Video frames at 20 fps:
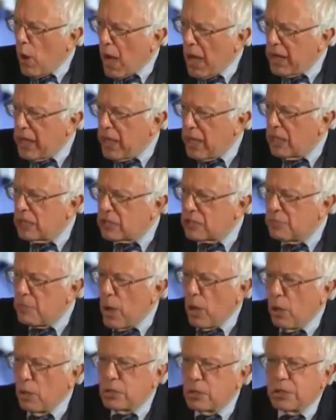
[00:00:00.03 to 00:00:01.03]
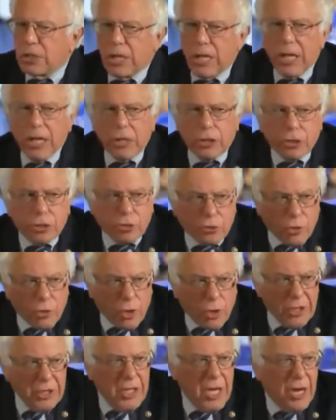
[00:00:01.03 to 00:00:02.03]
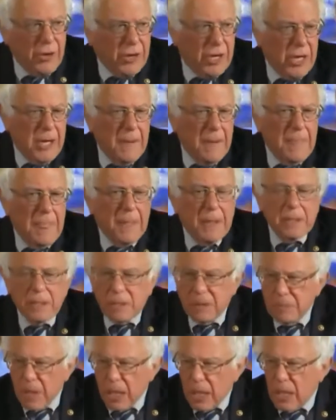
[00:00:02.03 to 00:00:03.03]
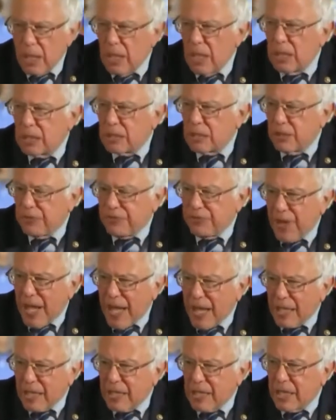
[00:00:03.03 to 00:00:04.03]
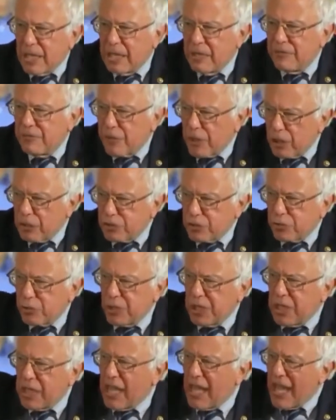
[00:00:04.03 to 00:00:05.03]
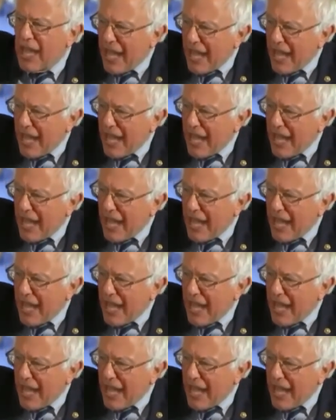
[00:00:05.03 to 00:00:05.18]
What is most extraordinary to me is the fact that in virtually